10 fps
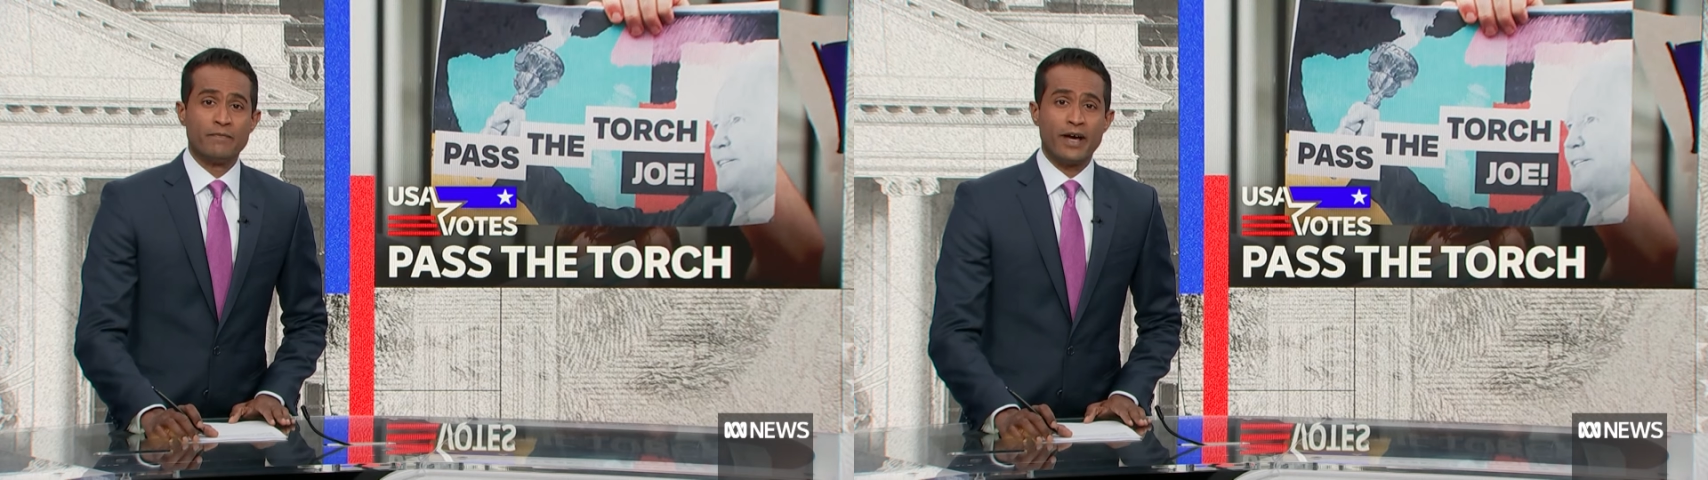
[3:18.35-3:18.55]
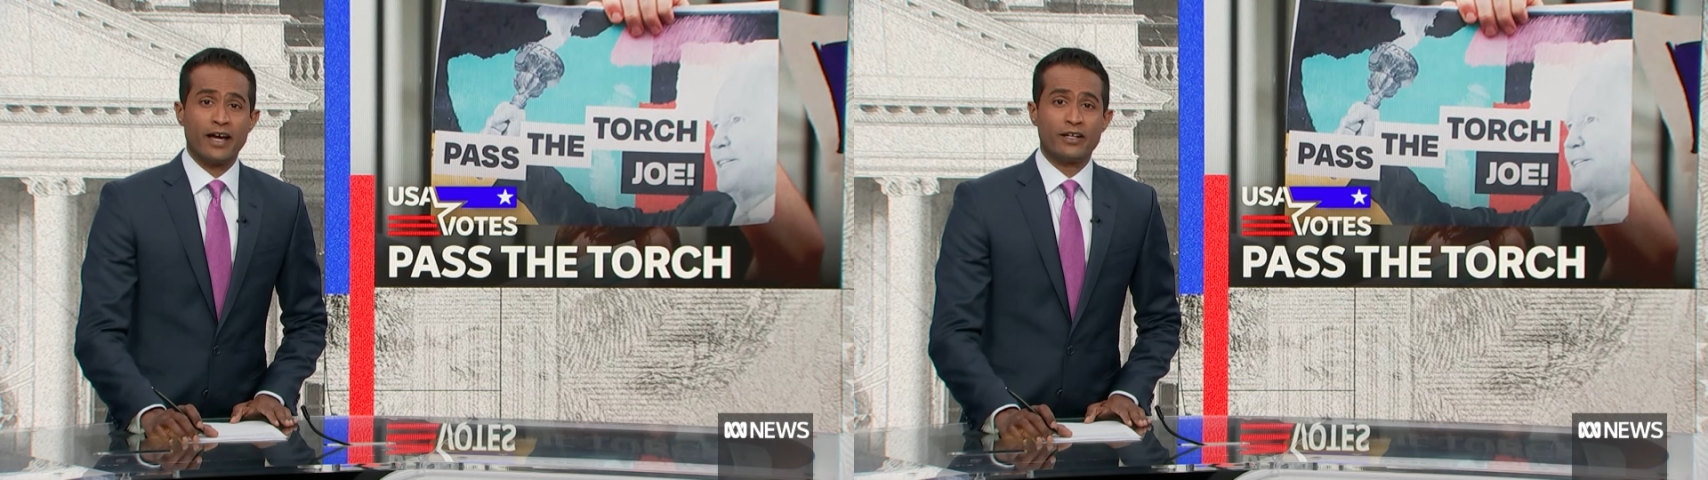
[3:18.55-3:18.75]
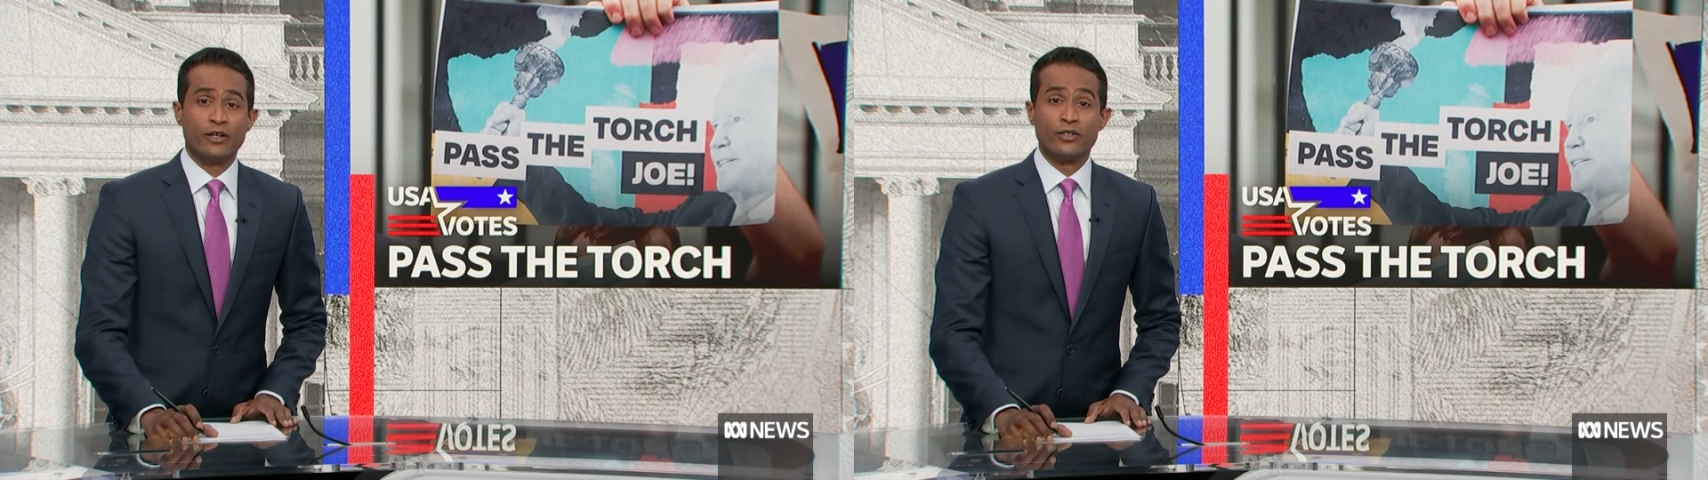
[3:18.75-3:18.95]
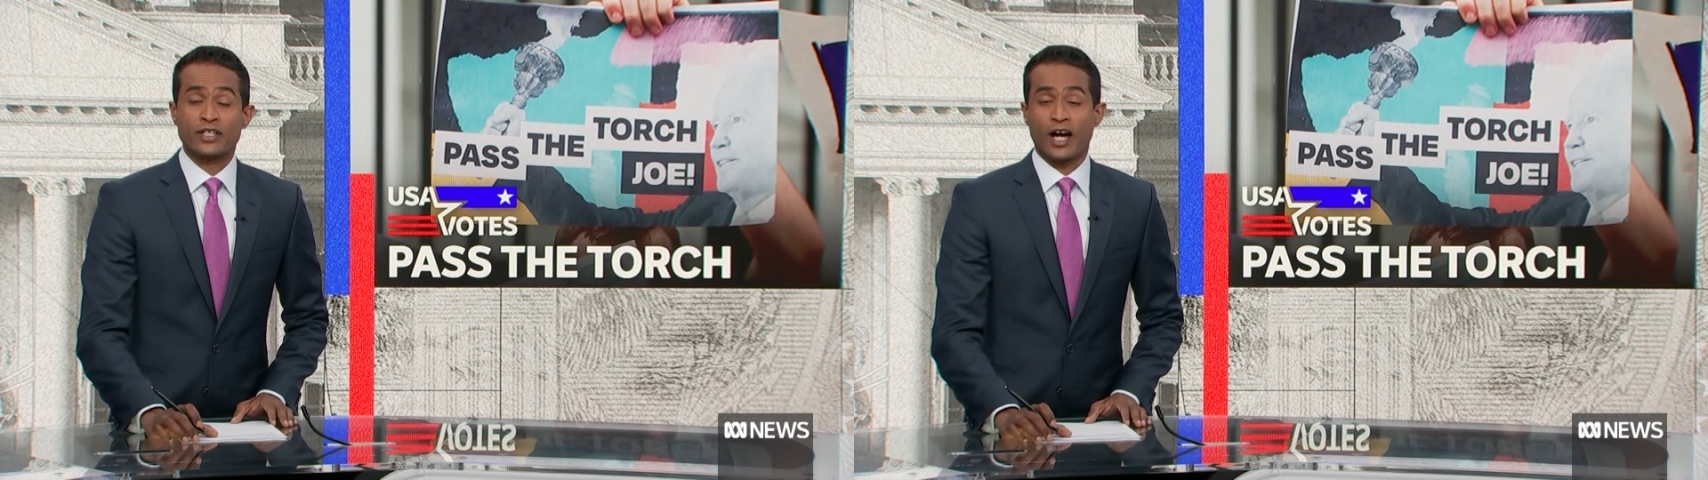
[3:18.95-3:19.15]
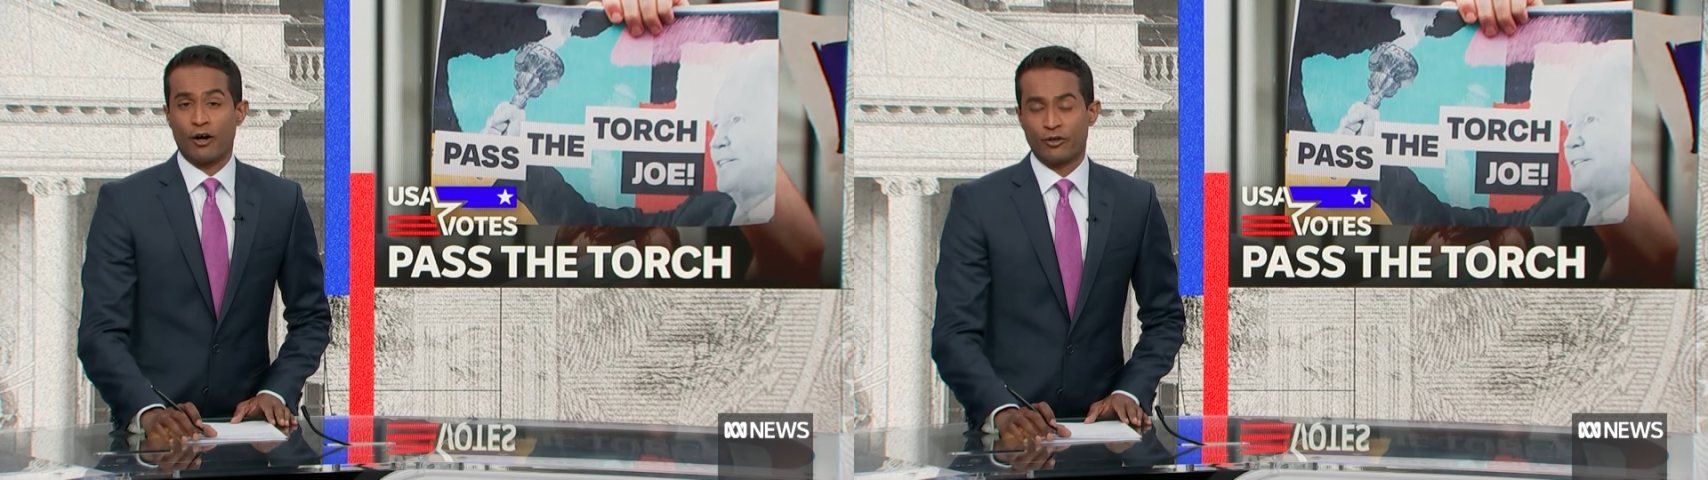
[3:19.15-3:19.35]
the man who's
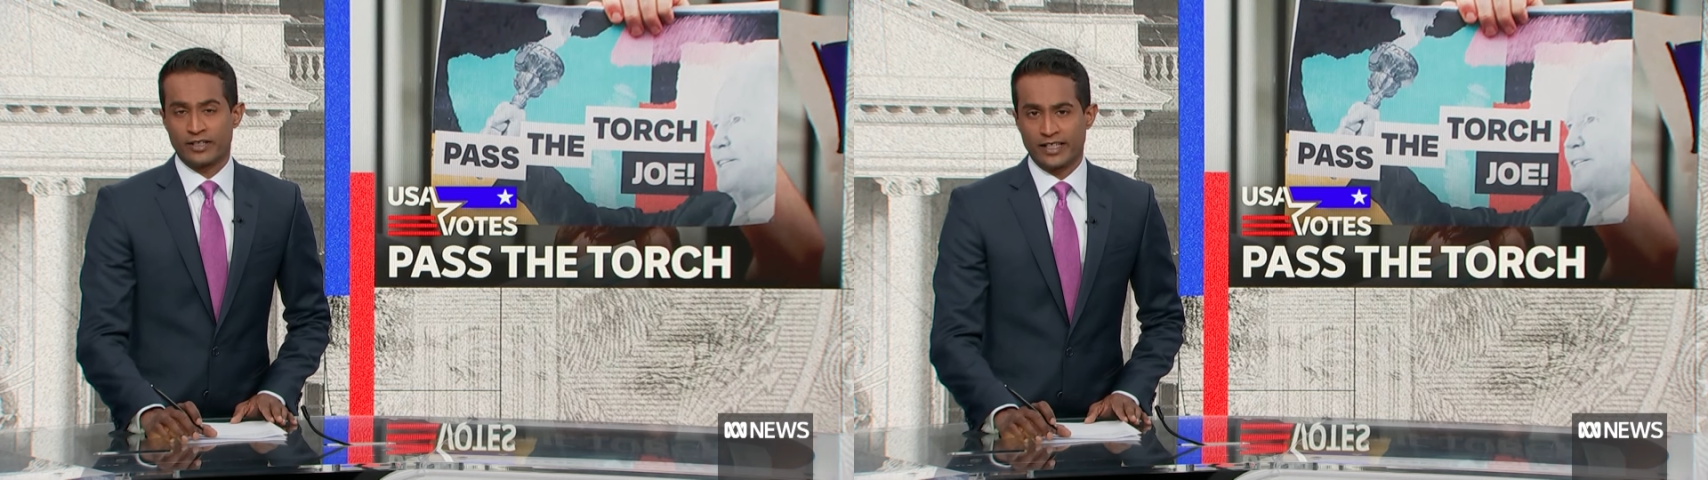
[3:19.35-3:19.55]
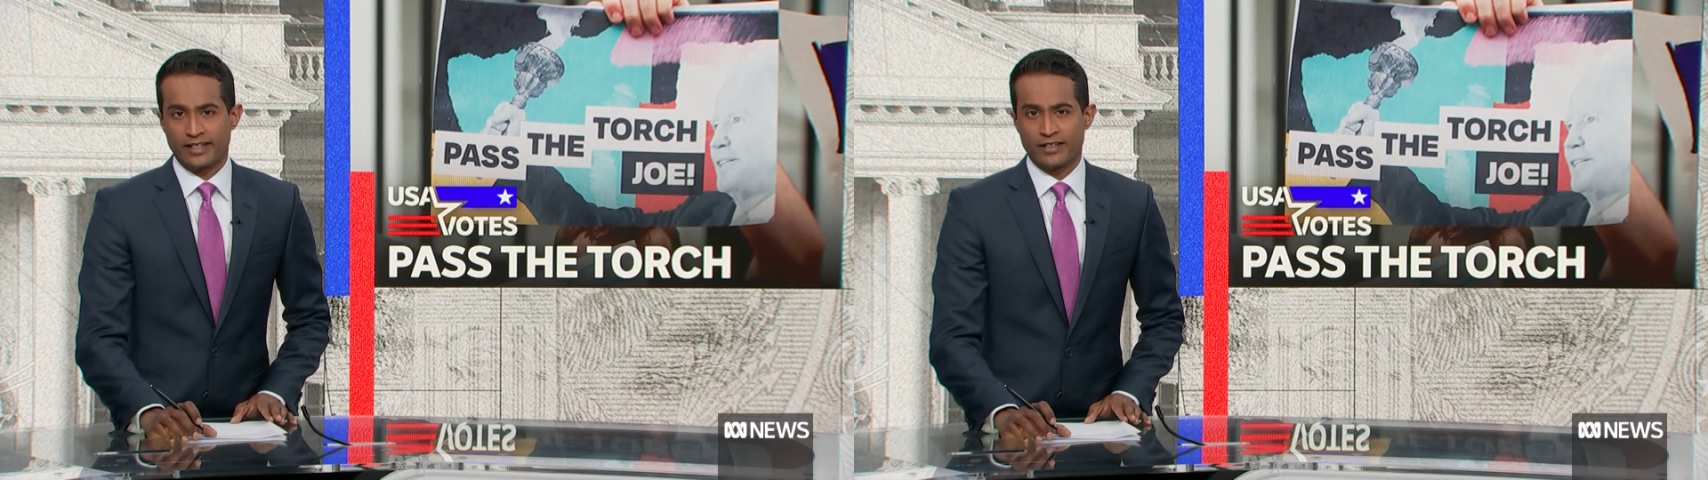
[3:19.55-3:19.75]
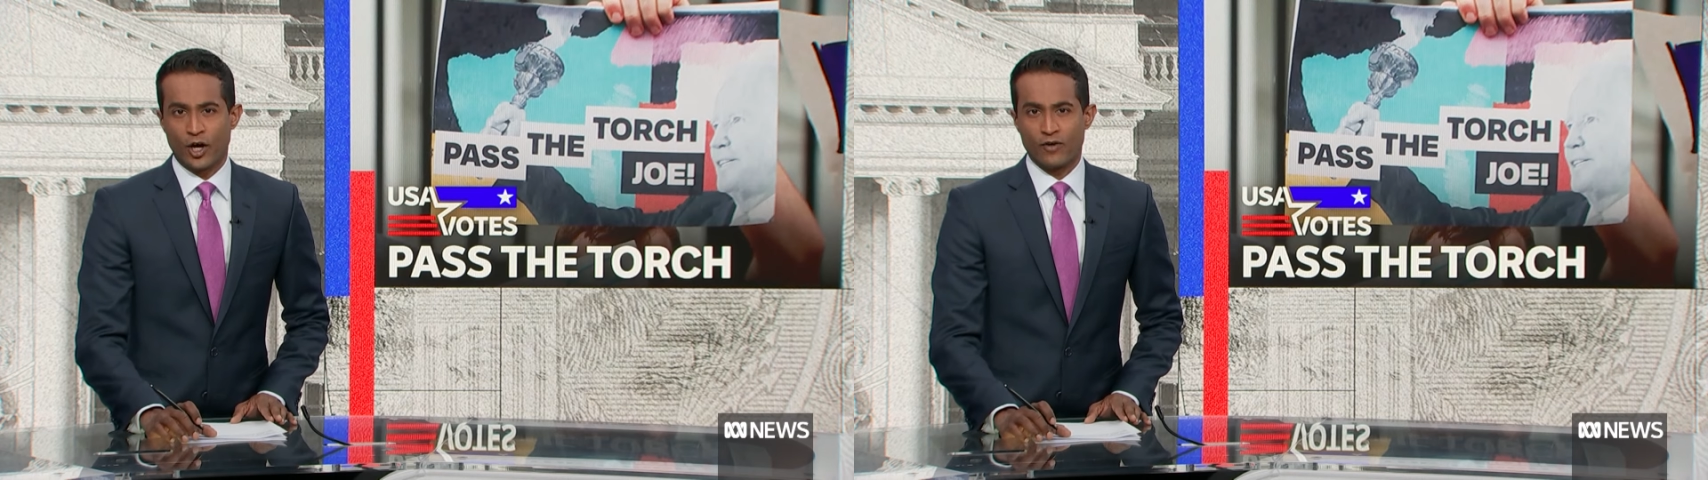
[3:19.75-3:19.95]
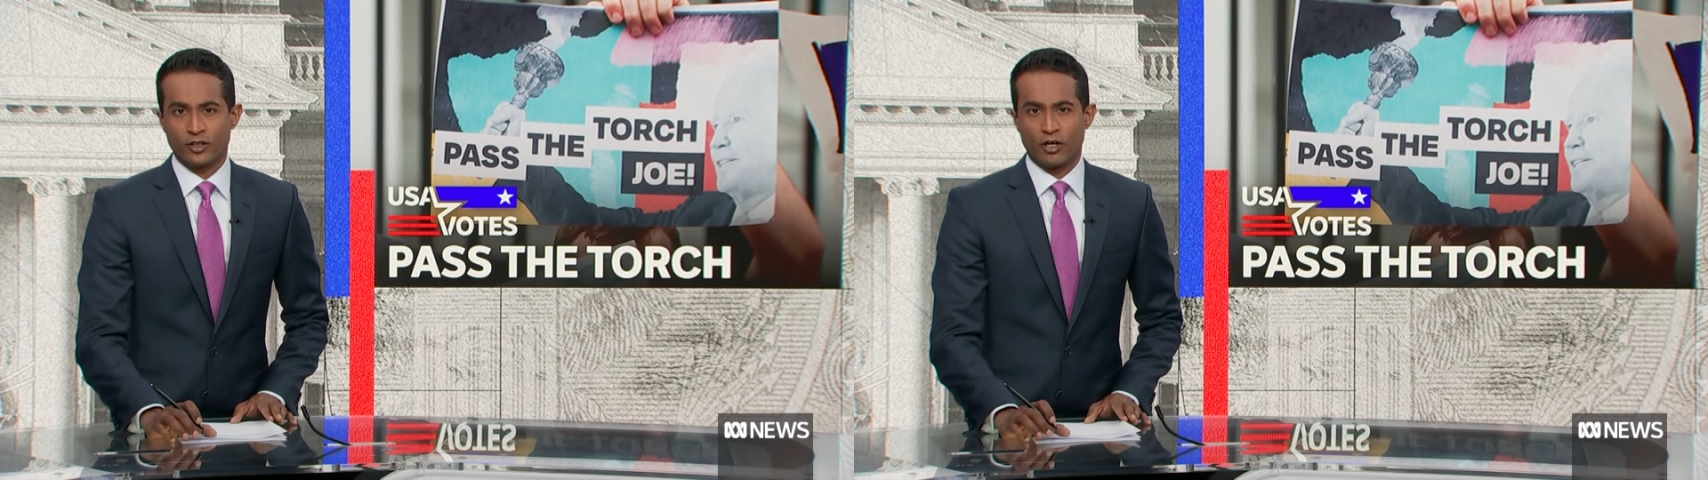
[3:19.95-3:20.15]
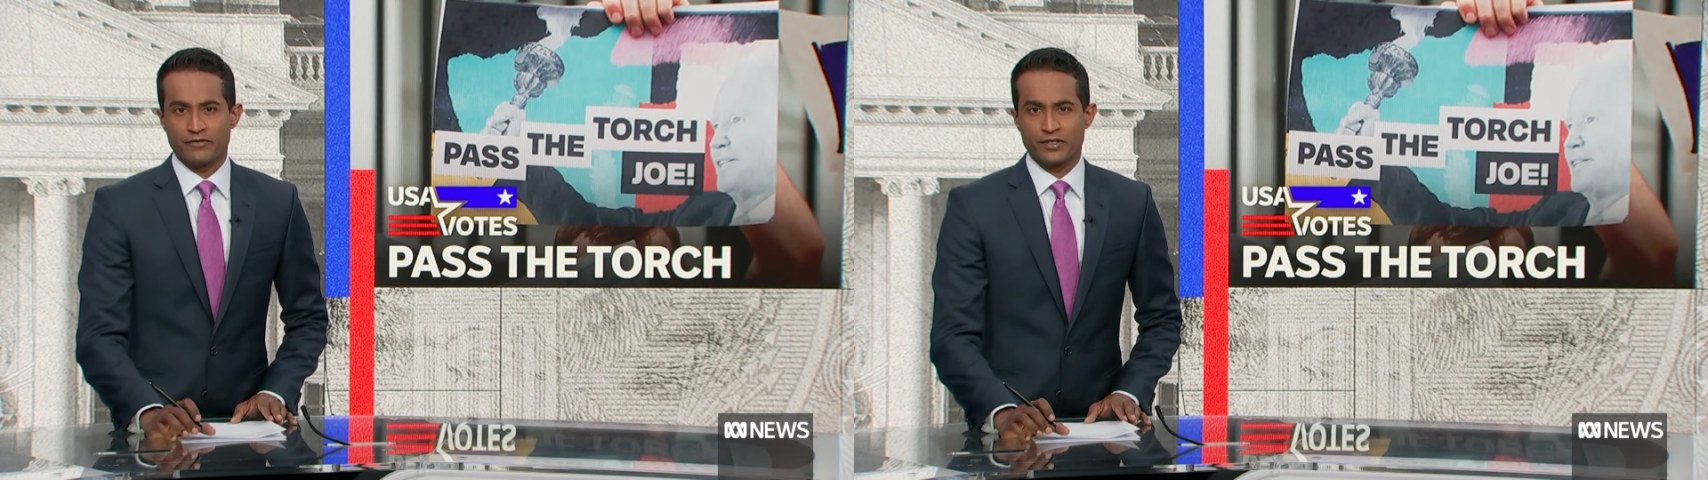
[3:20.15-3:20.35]
currently in the
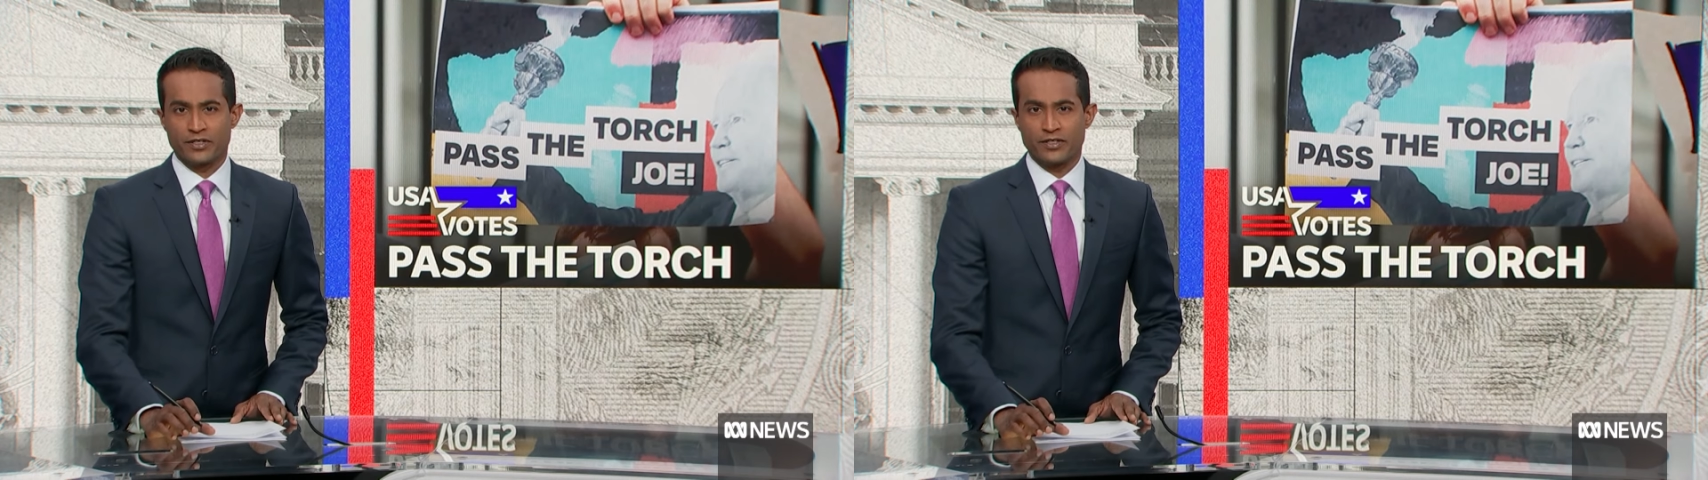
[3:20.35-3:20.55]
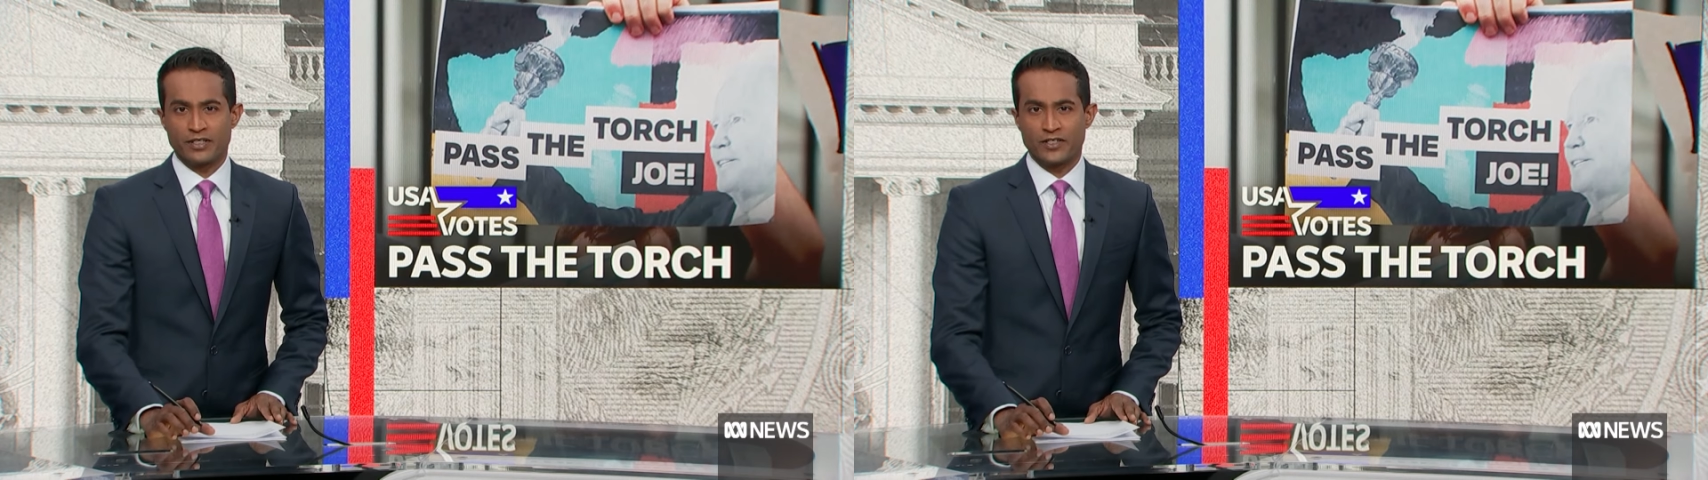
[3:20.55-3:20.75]
Oval Office